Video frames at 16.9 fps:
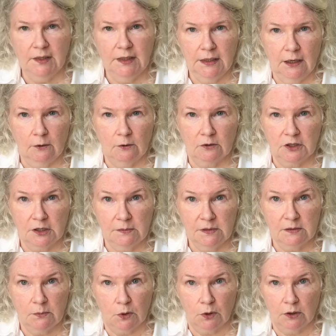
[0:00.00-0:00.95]
Now, in
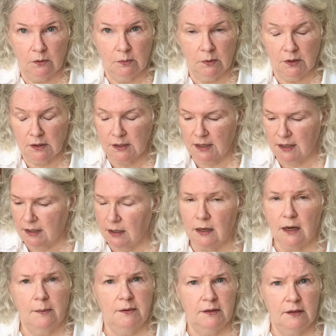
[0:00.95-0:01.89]
terms of borrowed books, I think a
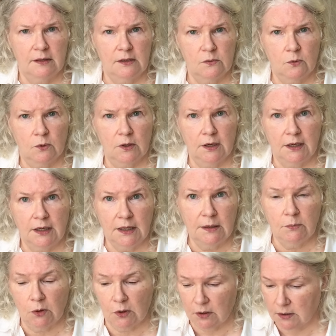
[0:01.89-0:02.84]
couple of these were
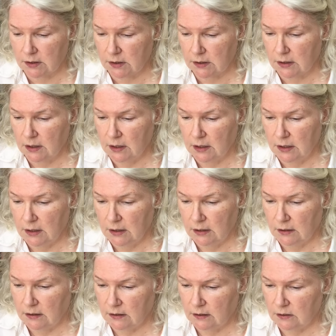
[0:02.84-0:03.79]
ebooks,
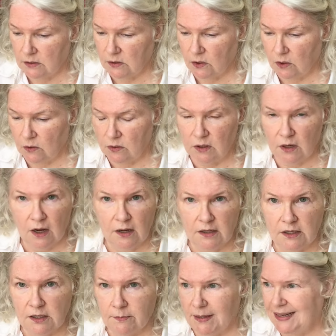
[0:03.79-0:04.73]
so
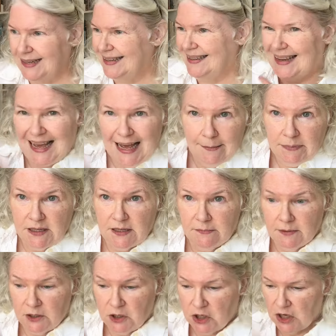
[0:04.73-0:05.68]
not so many gaps in
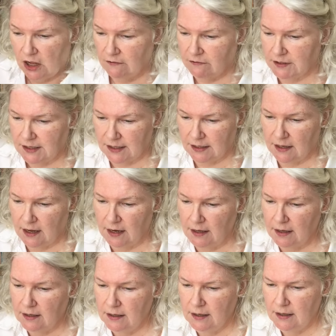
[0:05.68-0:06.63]
my shelf as I'd
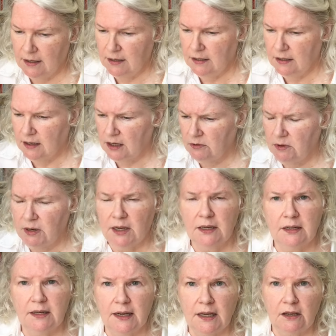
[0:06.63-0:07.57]
like. I read
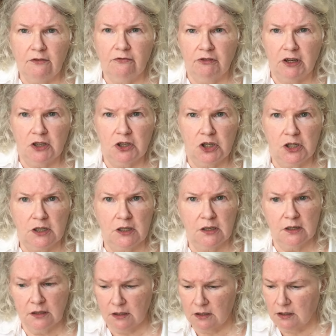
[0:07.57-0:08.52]
Nikki
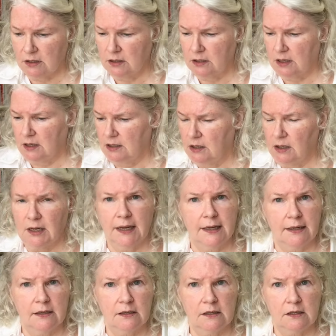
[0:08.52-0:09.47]
French's um,
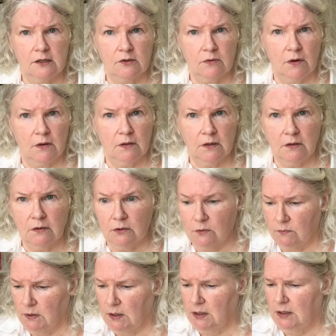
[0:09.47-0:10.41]
latest thriller.
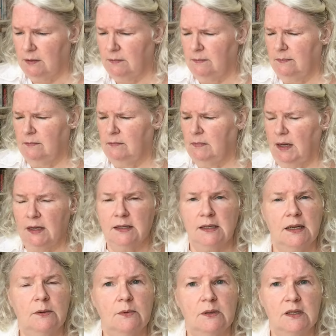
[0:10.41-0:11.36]
Um, has
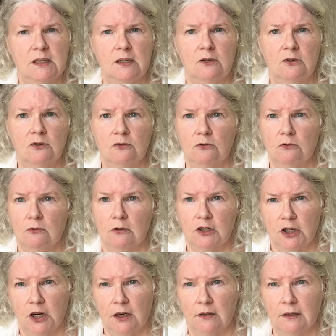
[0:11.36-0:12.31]
anyone seen
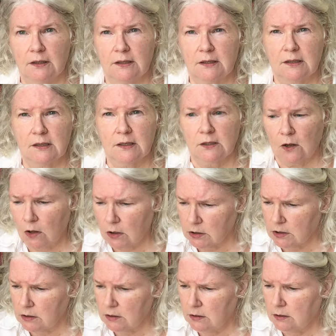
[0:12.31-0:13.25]
Charlotte
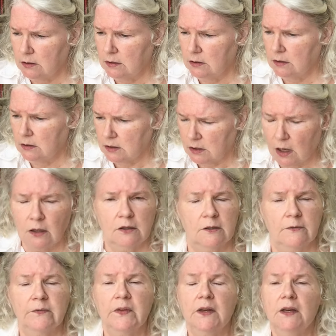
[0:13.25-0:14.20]
Salter? Salter.